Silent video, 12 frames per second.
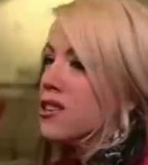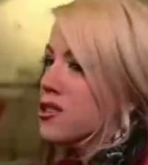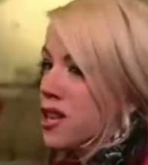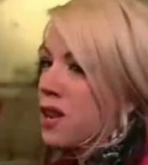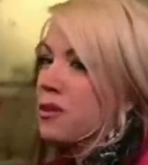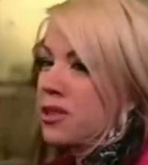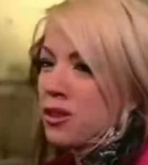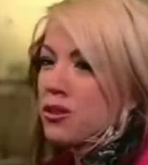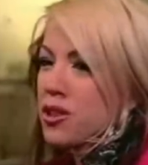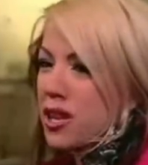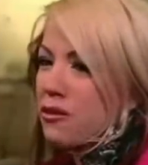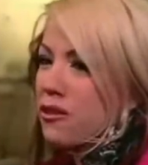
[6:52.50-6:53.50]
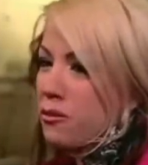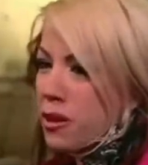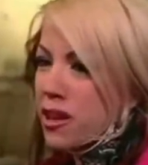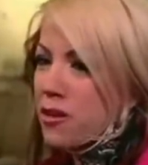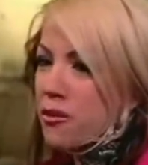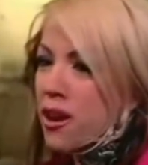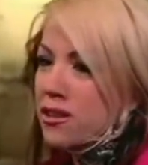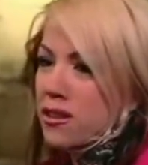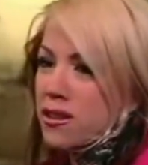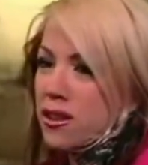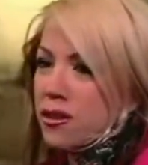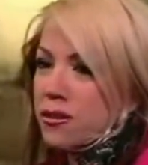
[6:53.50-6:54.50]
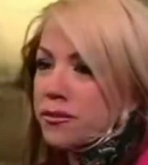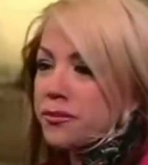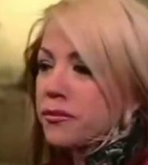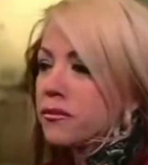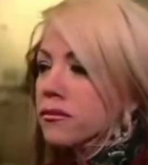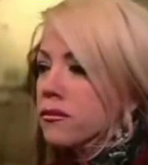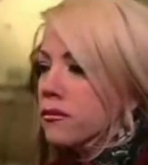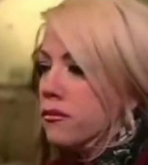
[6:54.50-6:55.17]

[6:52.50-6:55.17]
There's a lot of shame associated with being a prostitute.